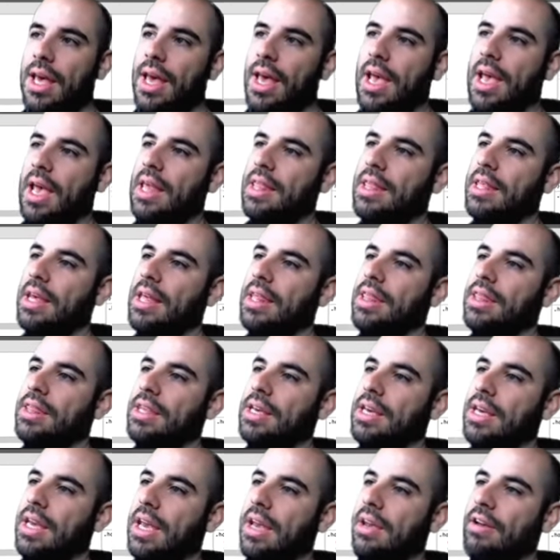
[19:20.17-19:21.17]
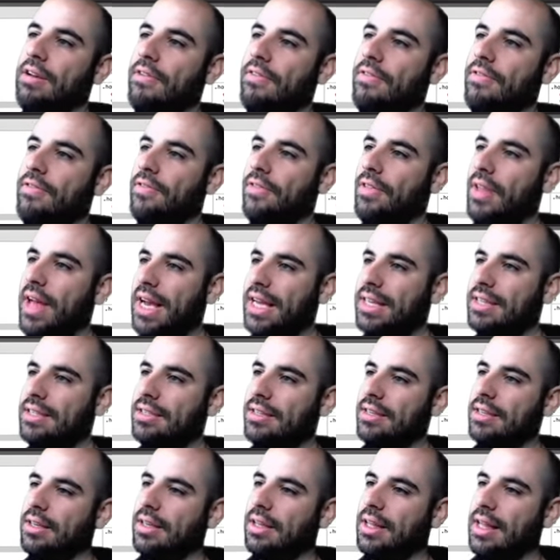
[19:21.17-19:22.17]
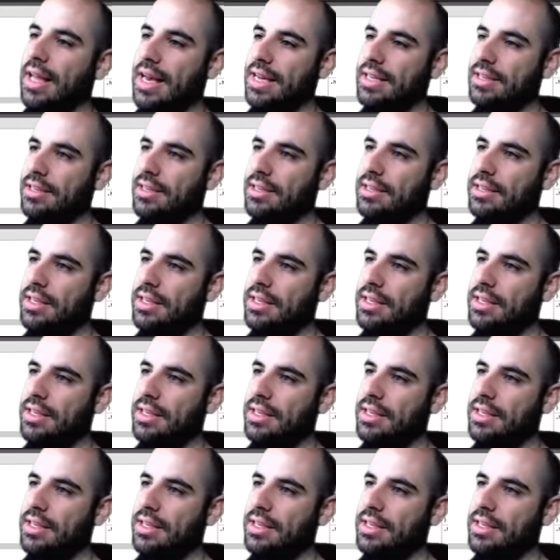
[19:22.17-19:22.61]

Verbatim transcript: And then the flex classes